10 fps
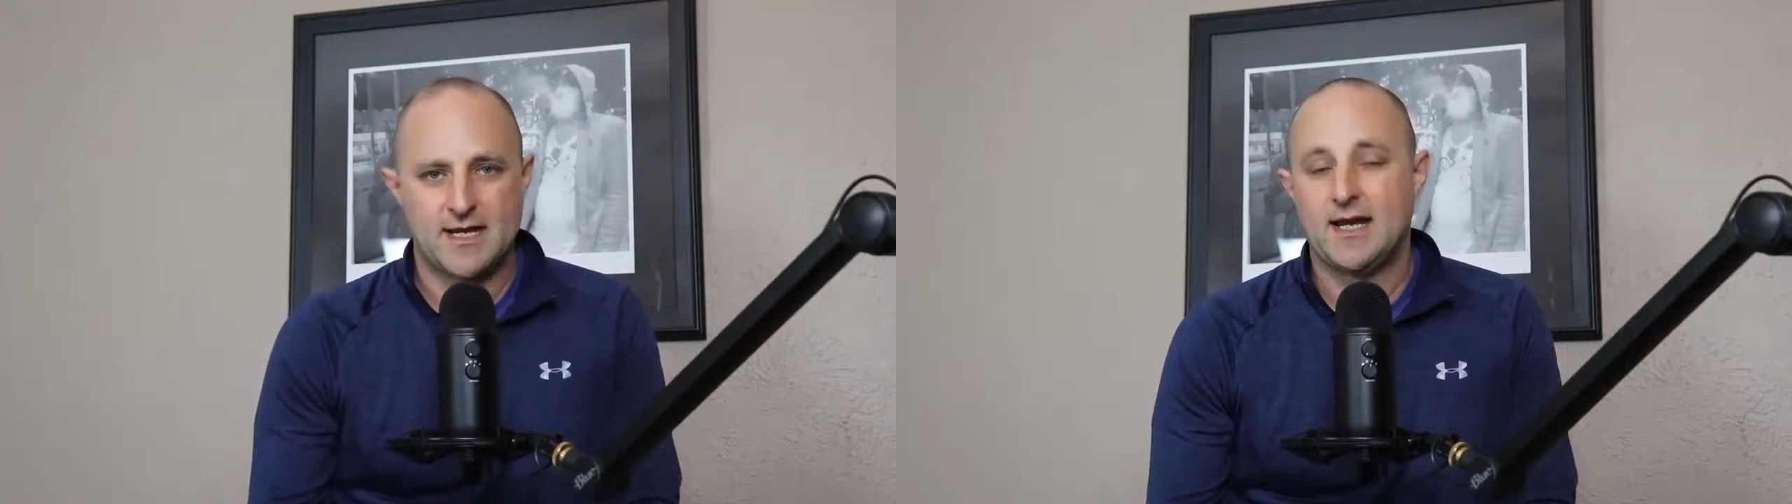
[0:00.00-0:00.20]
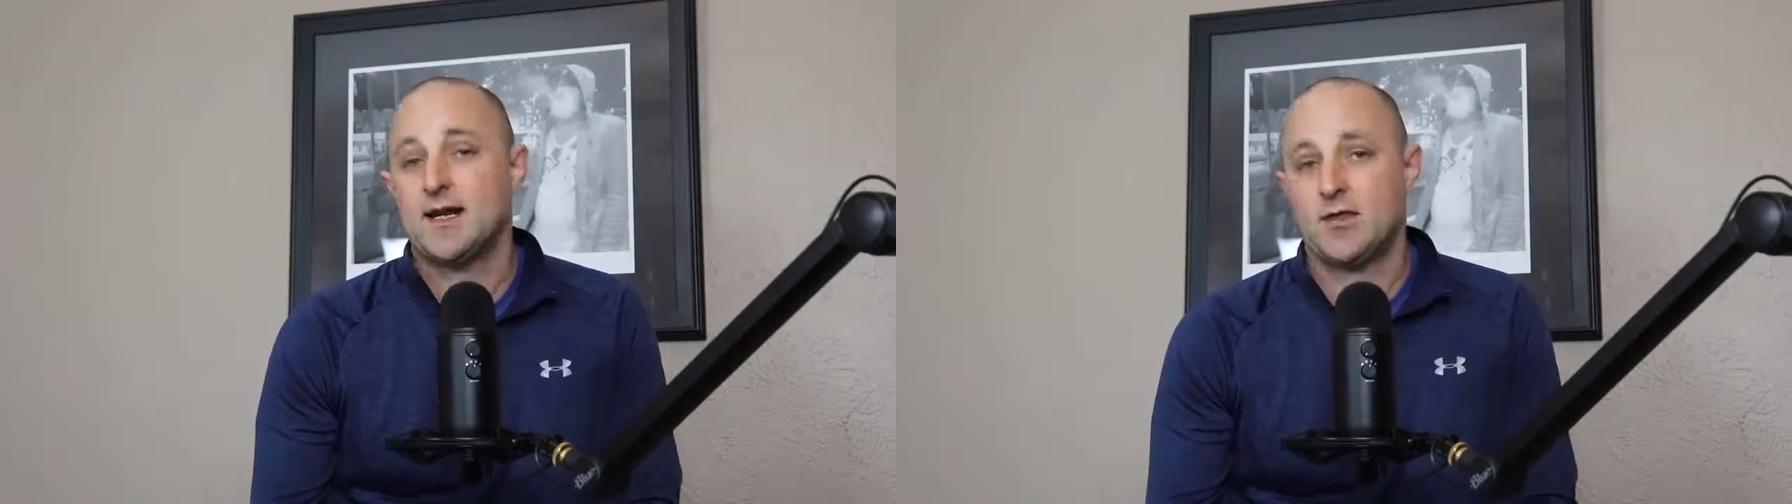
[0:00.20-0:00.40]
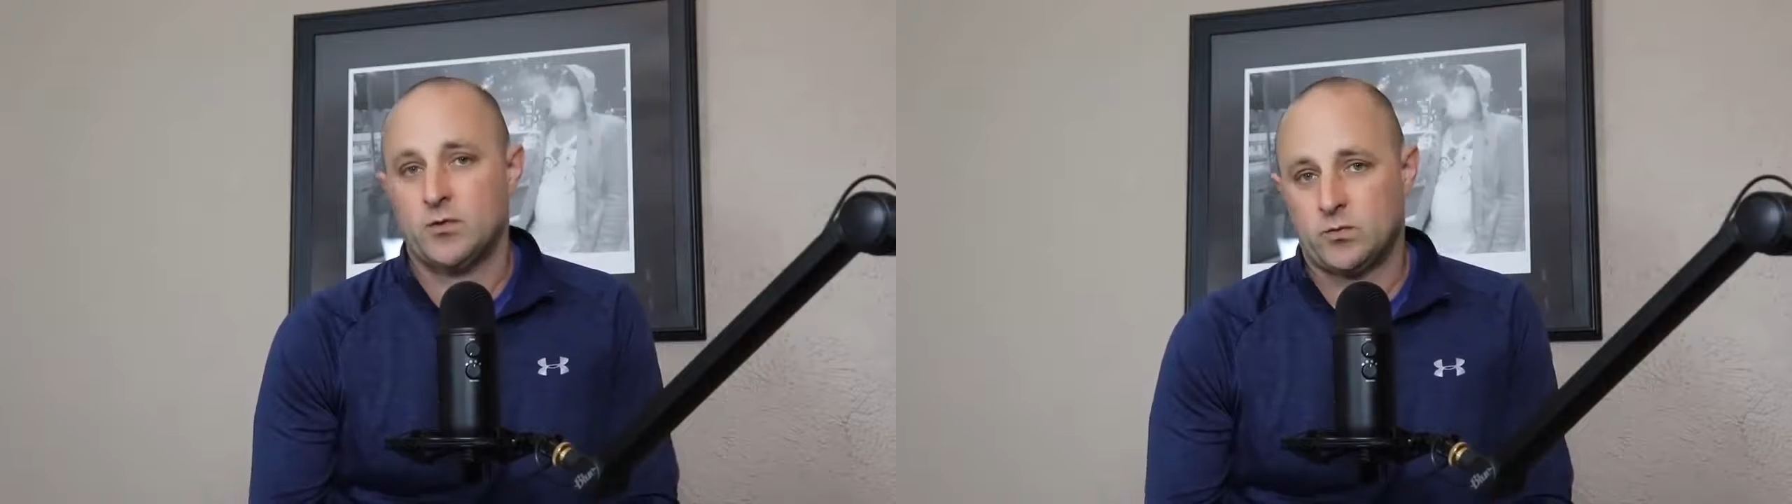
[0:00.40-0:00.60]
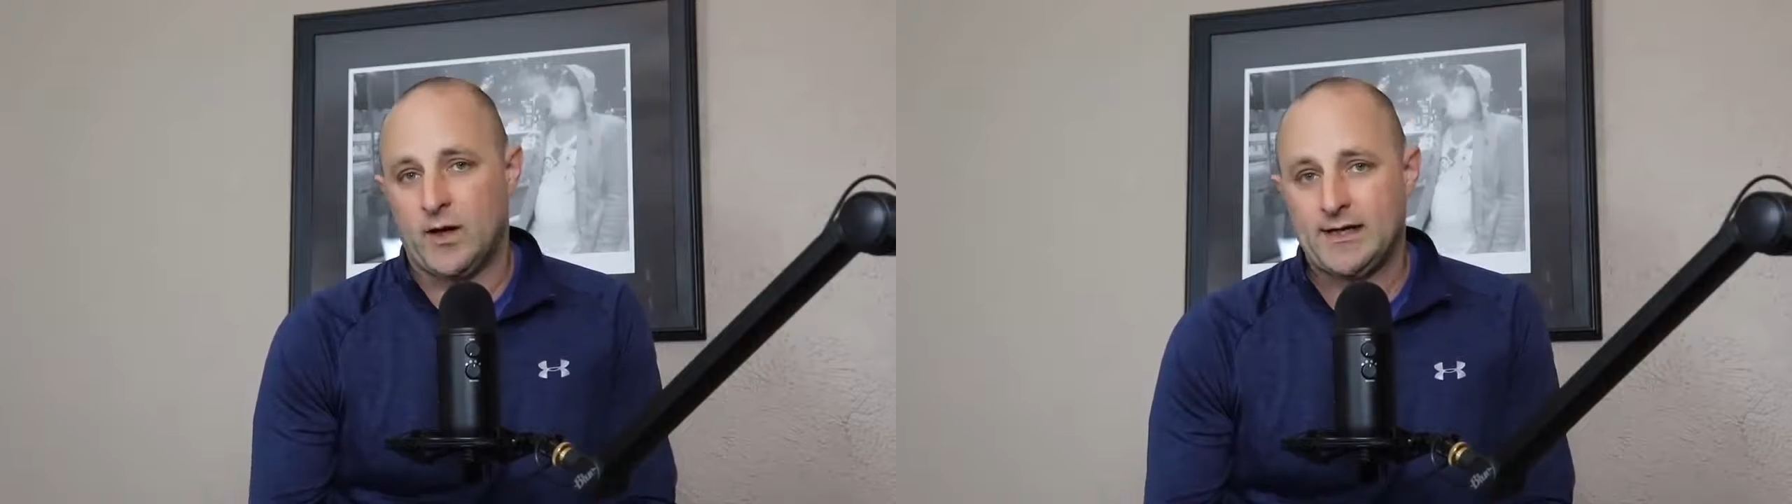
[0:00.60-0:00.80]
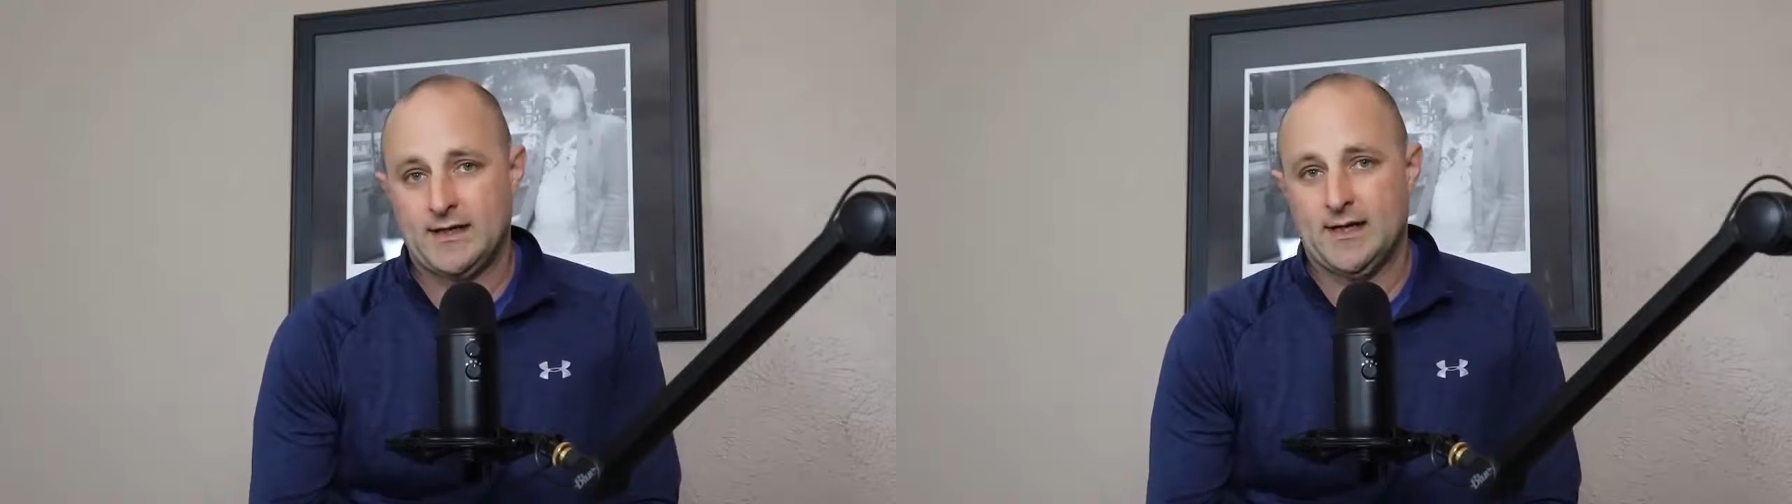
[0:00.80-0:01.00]
and the
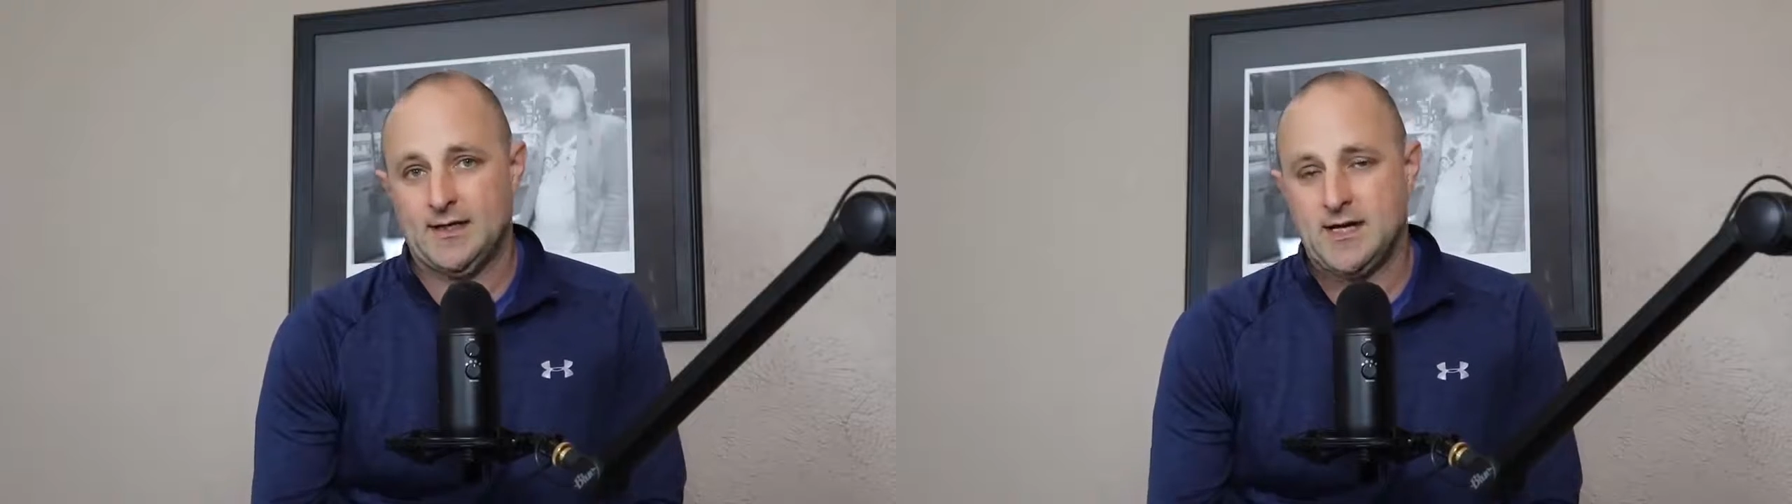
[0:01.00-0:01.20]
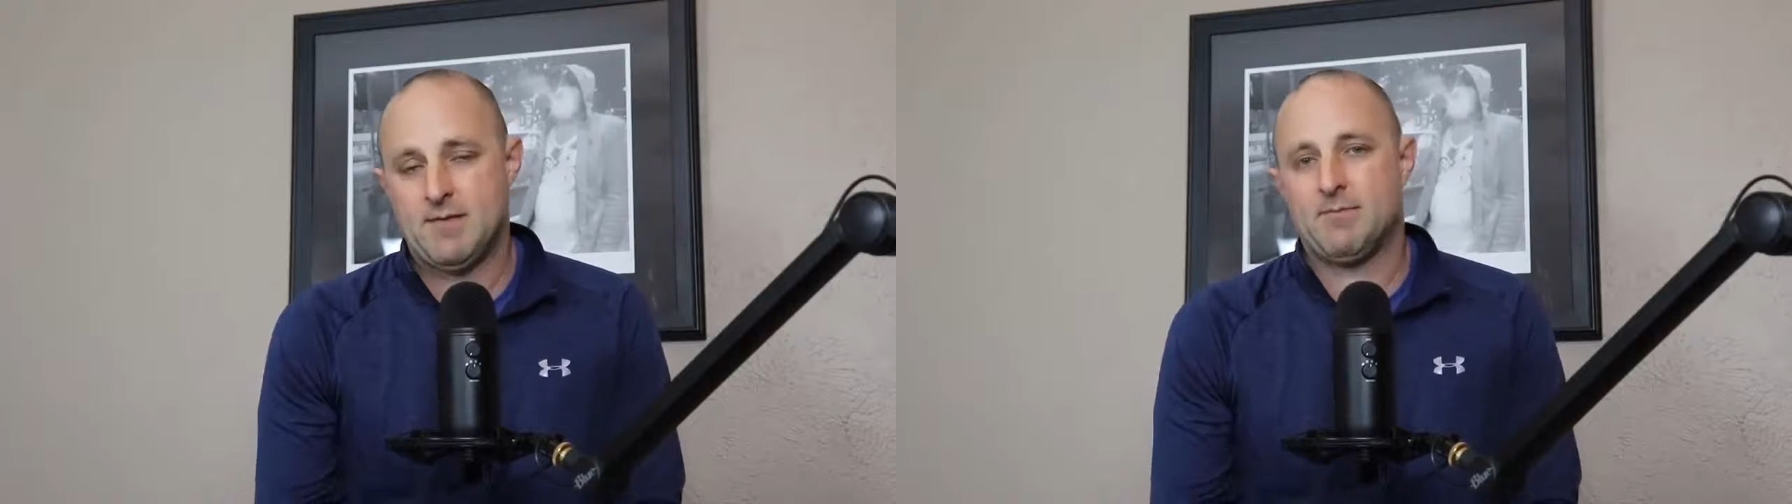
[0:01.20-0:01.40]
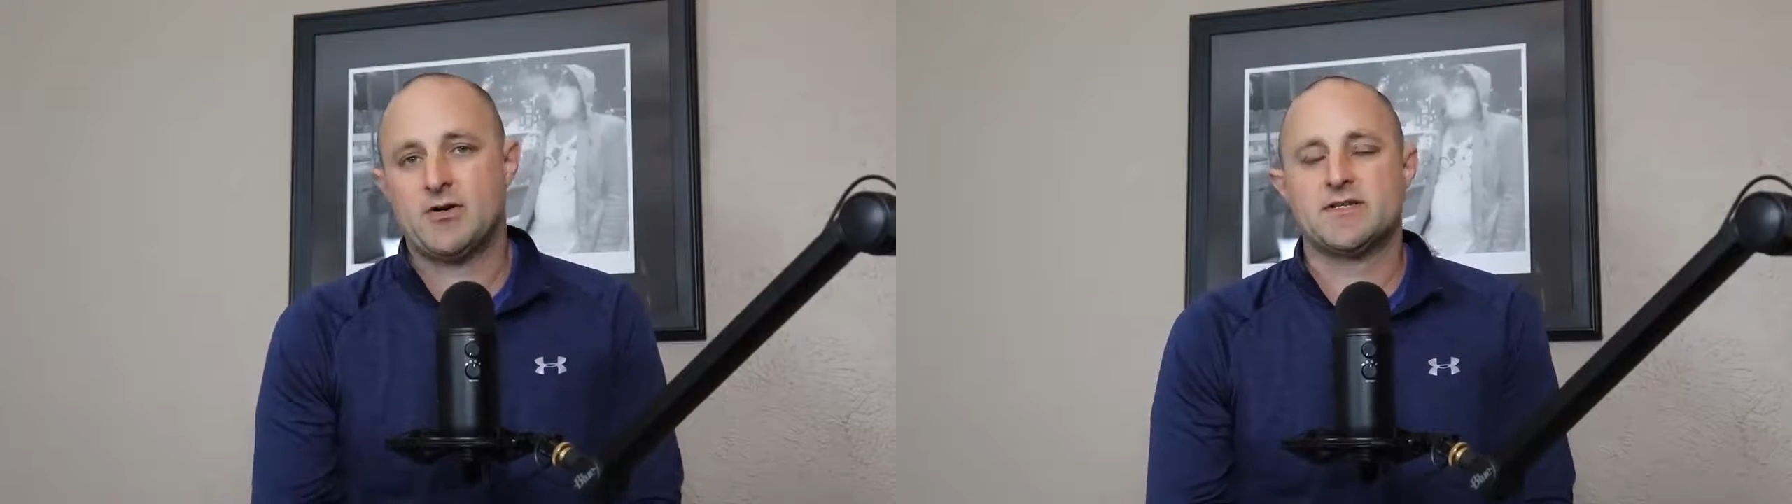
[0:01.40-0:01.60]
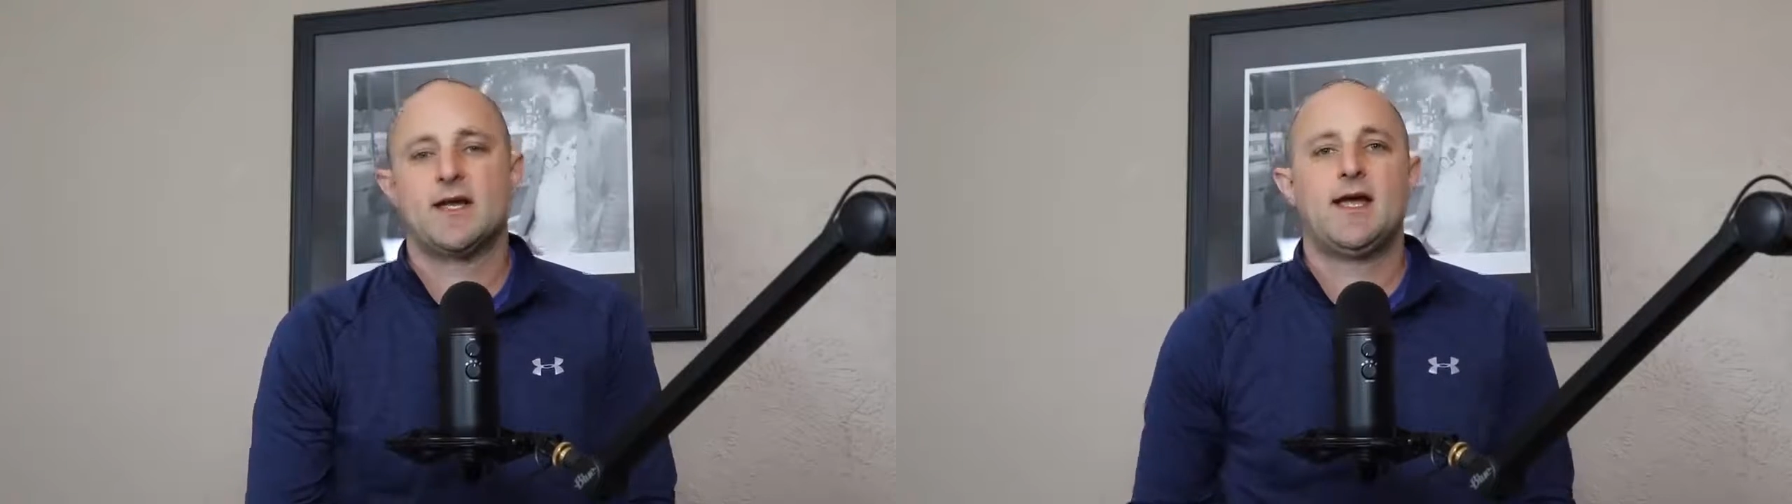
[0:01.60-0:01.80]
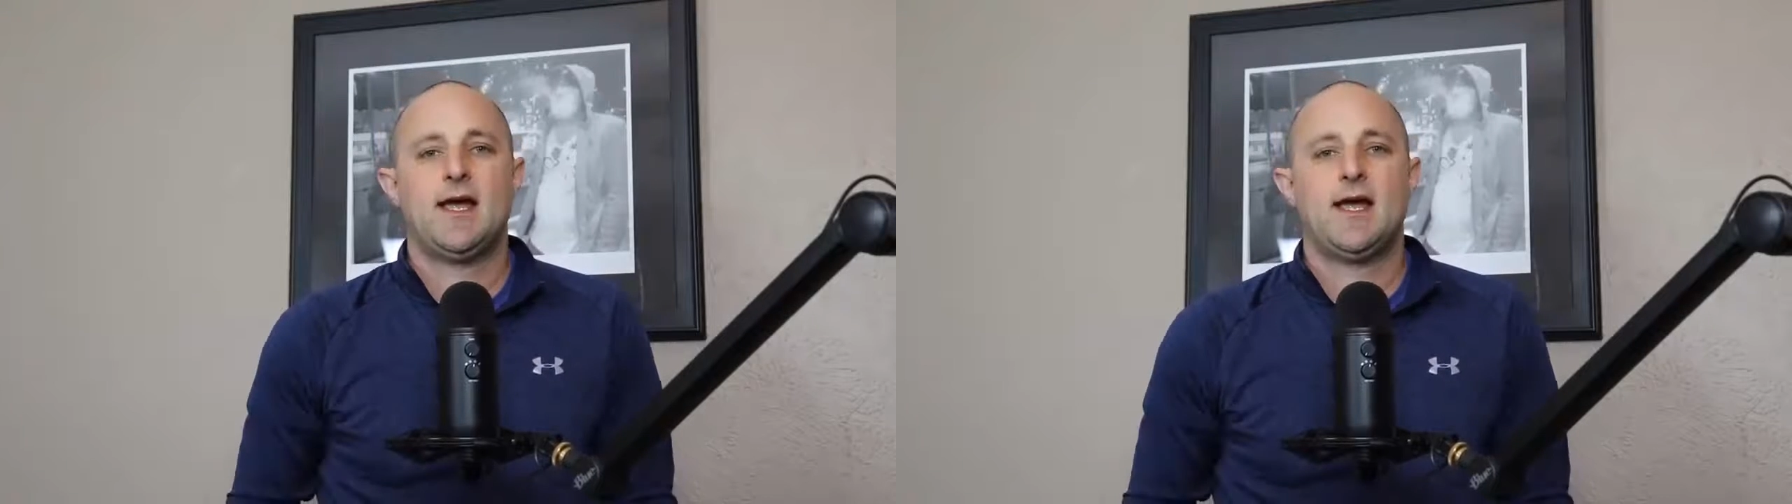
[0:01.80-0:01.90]
right numbers.